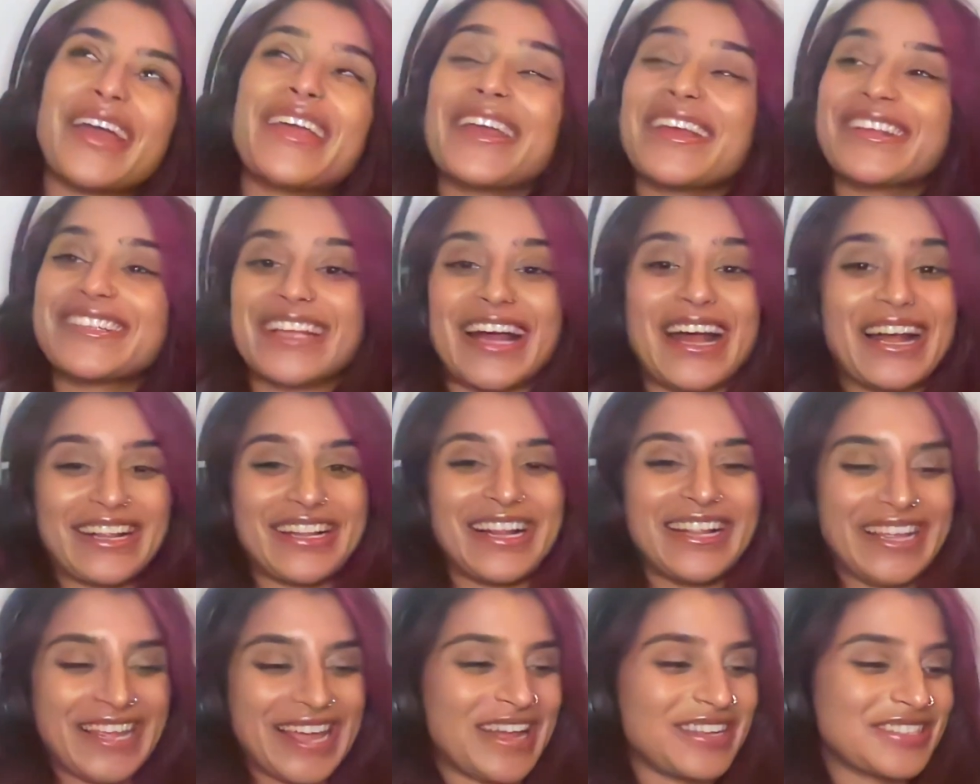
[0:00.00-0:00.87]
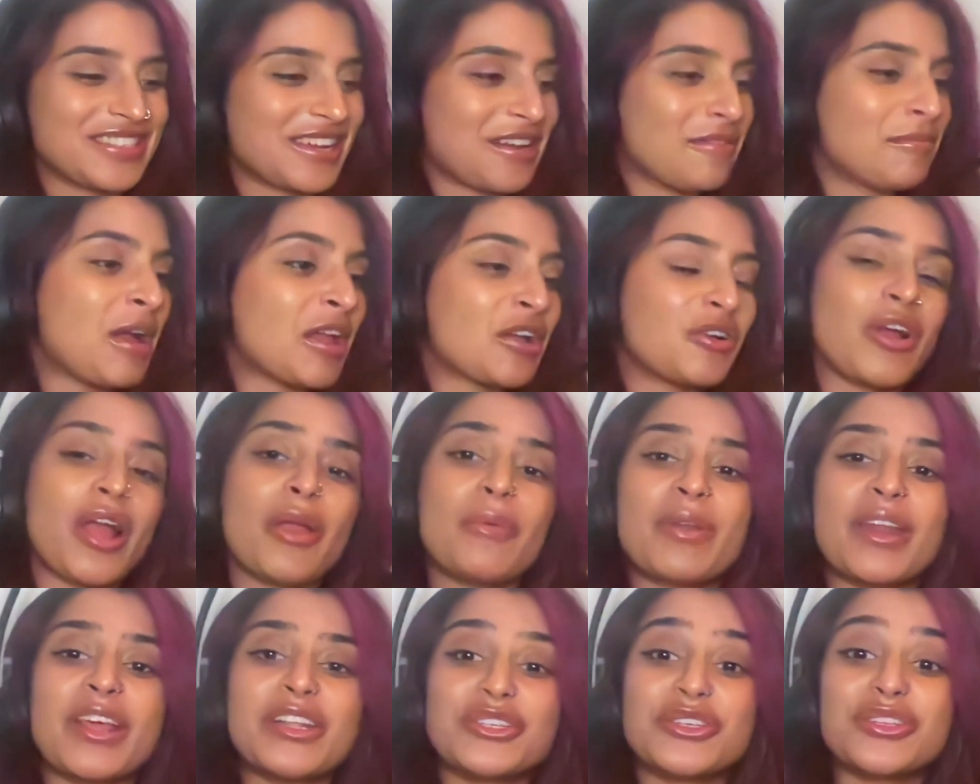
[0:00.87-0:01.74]
Exactly. Yeah. I was like, I might
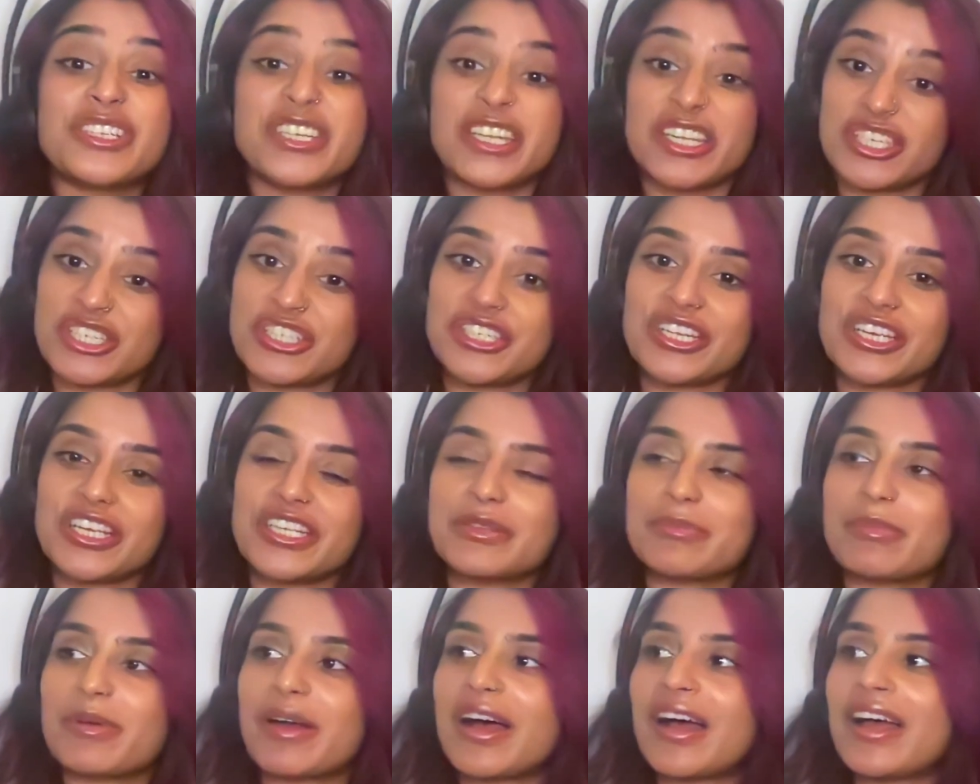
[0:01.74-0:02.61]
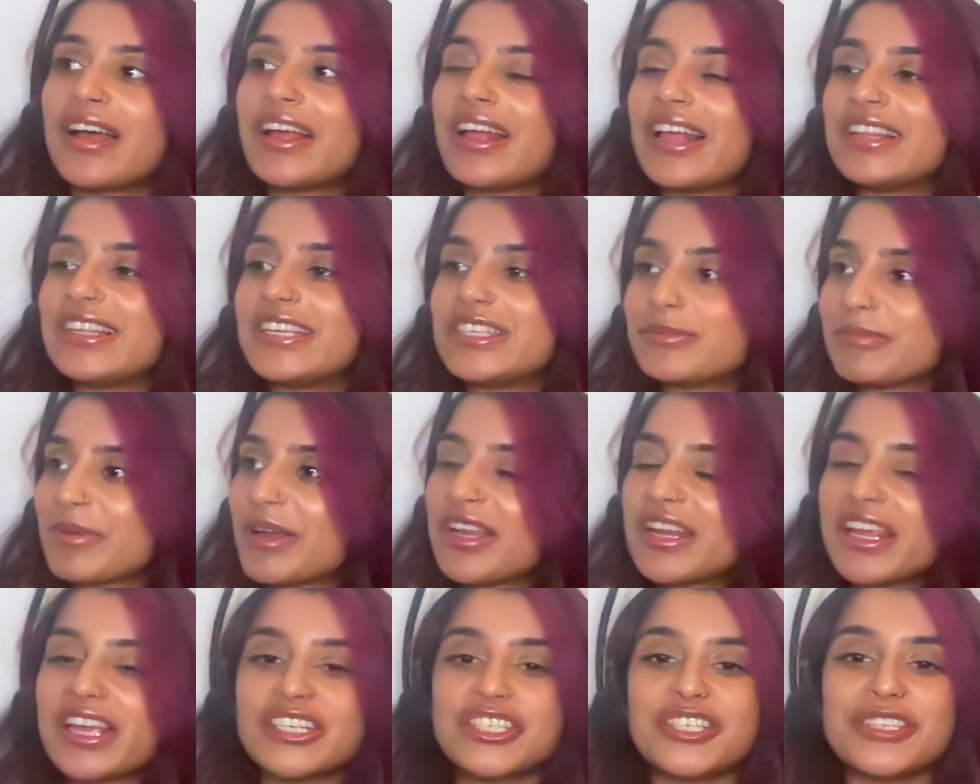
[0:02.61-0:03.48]
cry when I do the dishes, but at least
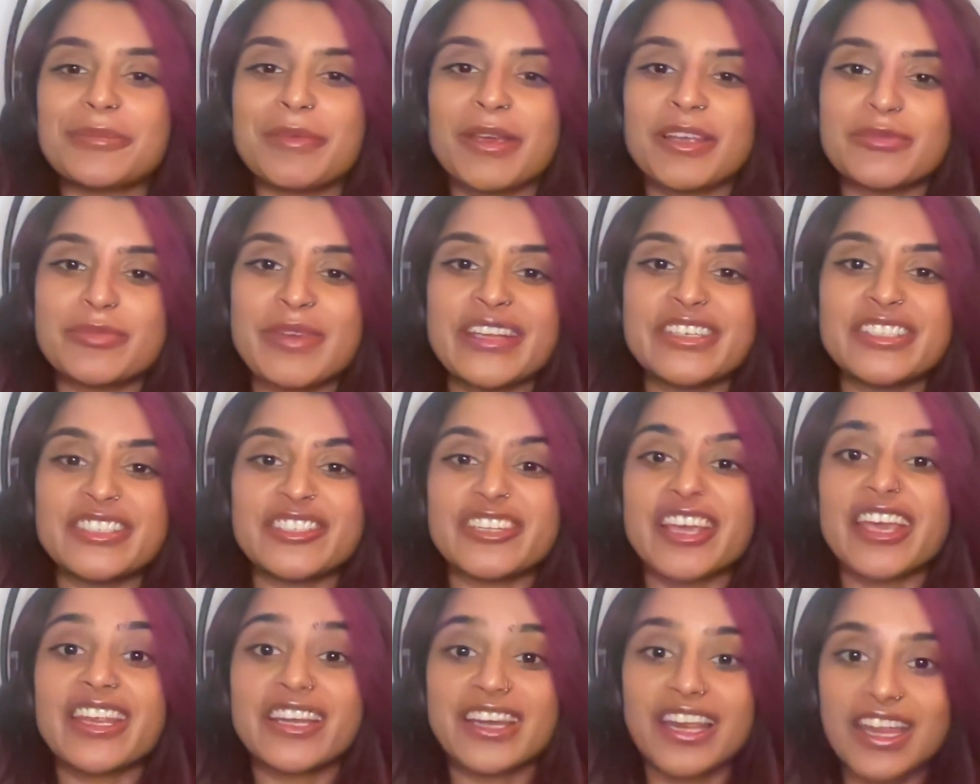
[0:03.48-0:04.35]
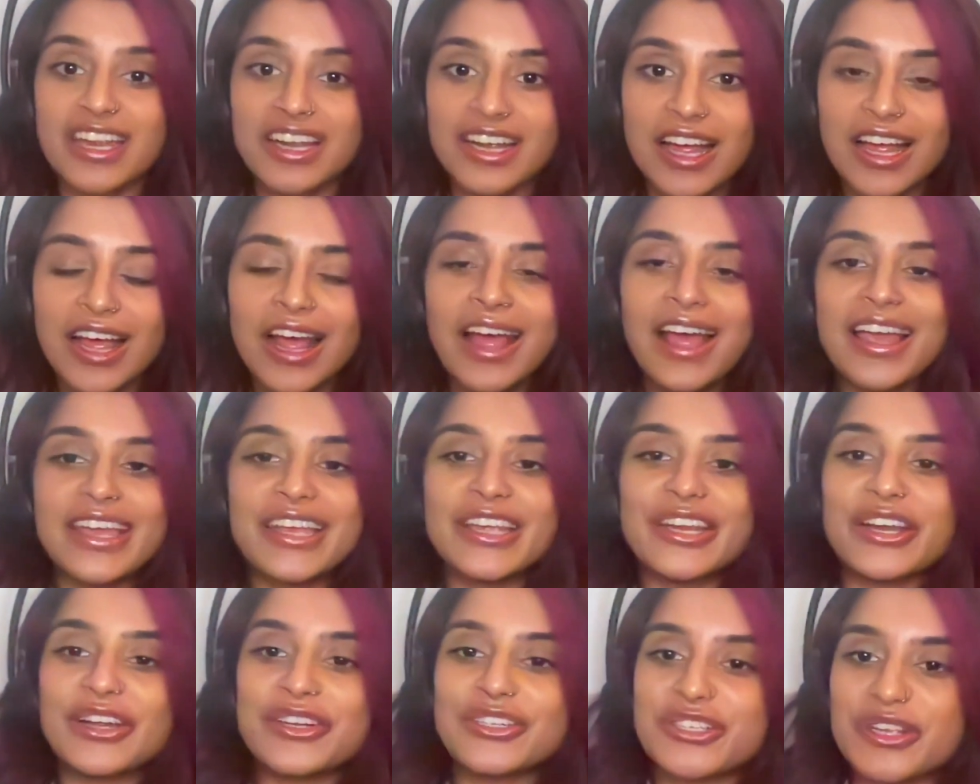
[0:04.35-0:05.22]
my ADHD makes me entertaining,
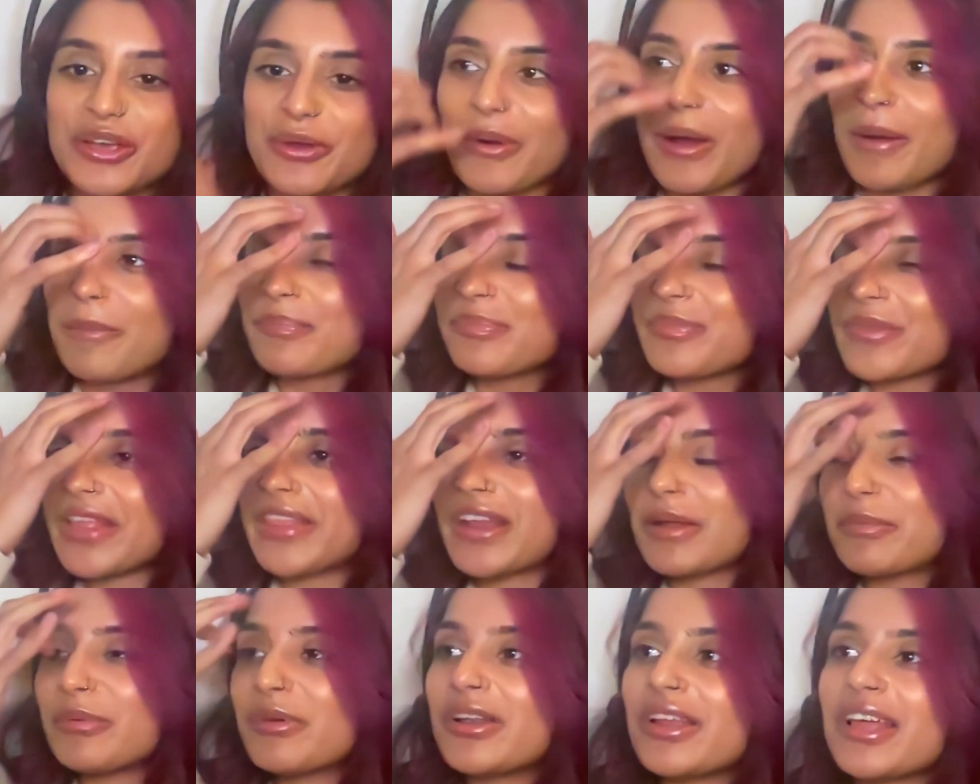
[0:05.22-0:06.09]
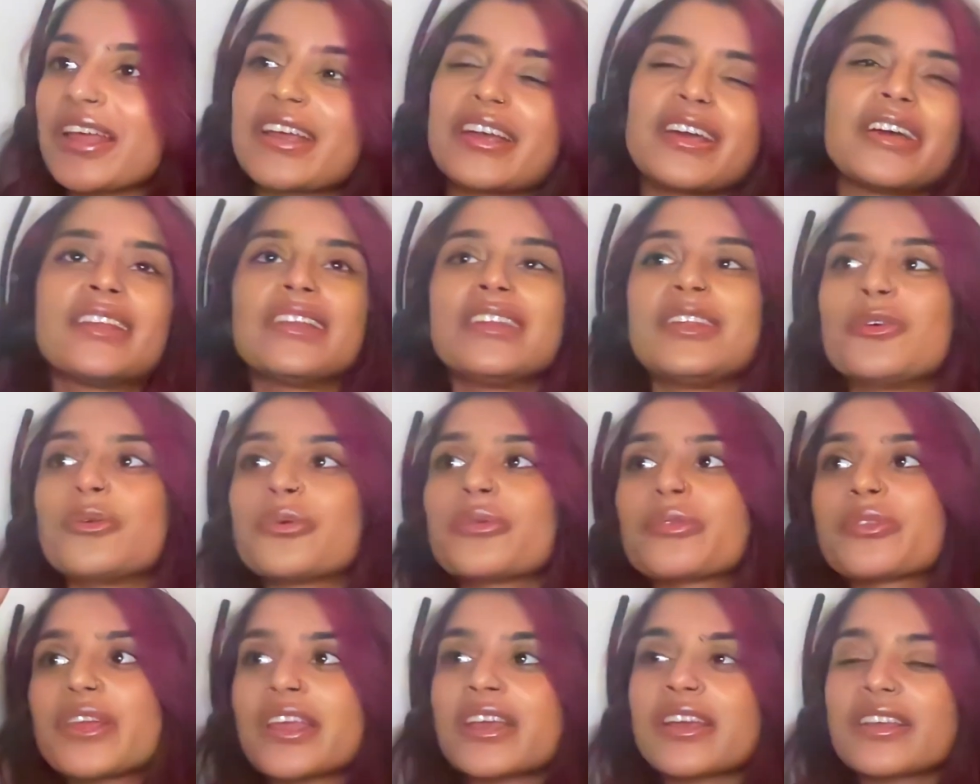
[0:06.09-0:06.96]
So, and then I put like a
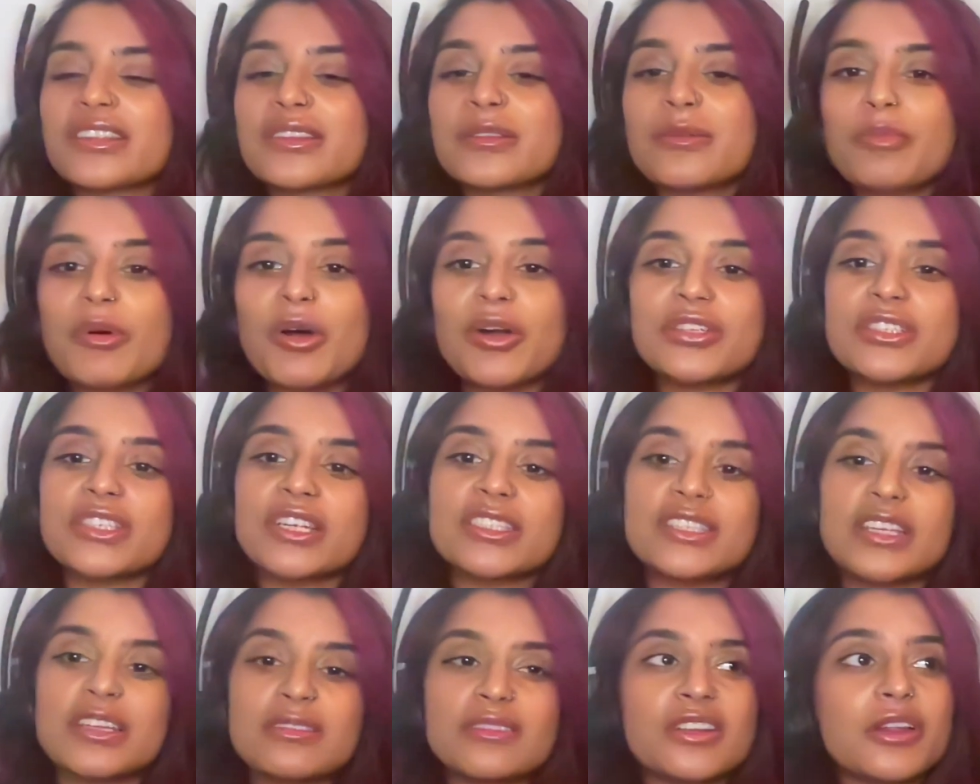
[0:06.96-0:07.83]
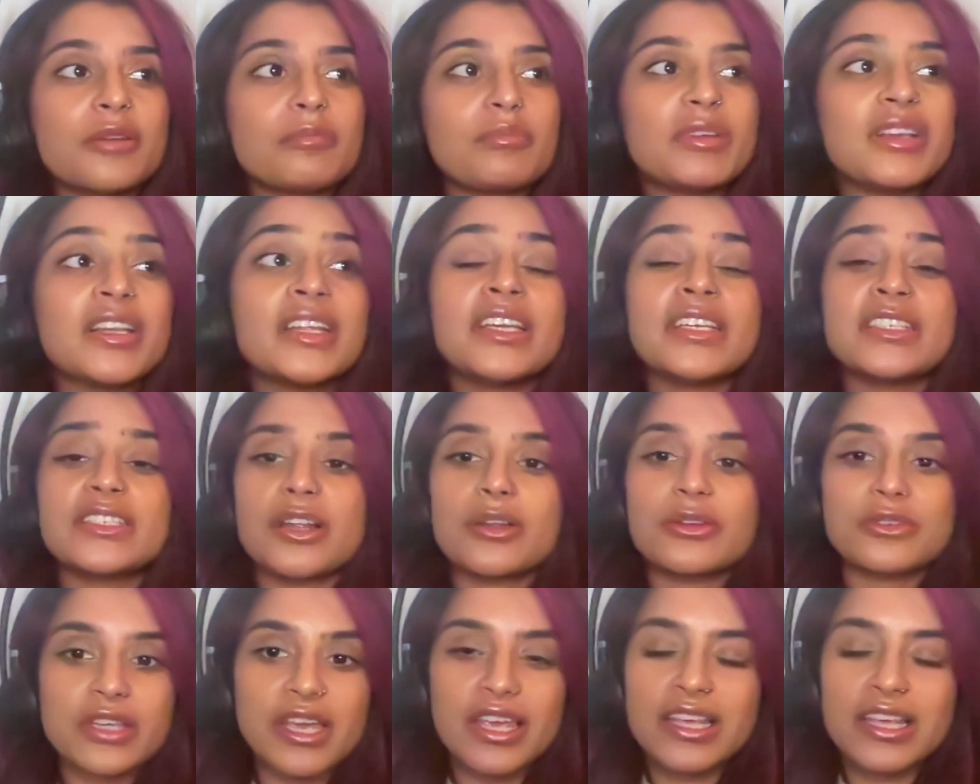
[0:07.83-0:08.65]
little thing in the box and I said, please don't